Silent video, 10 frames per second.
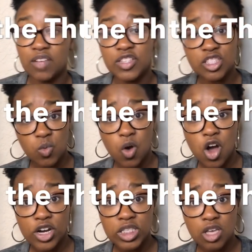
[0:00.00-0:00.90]
If it's the
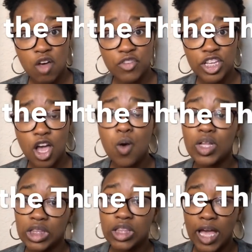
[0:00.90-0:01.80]
Walgreens haul
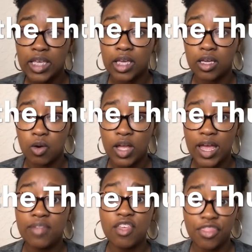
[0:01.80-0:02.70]
video, like it.
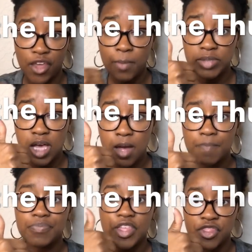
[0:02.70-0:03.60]
Okay? The thumbs
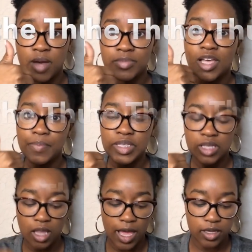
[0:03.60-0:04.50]
up, the thumbs up is
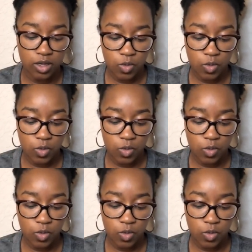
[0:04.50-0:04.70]
a like.